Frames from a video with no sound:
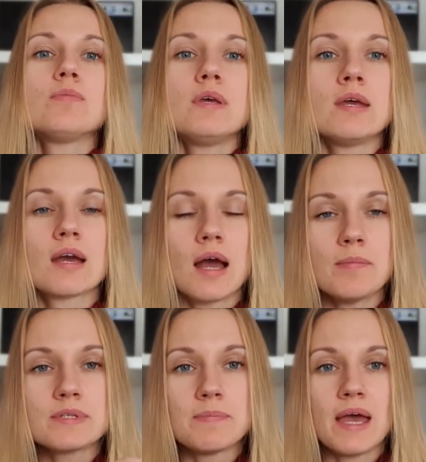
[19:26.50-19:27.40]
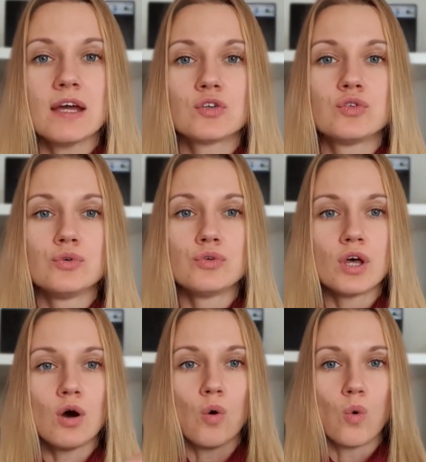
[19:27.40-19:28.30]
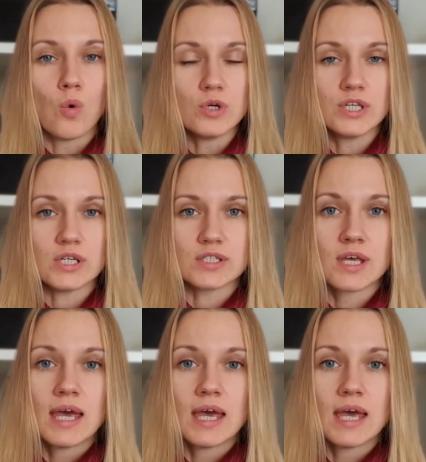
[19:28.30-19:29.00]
comes back to the audience.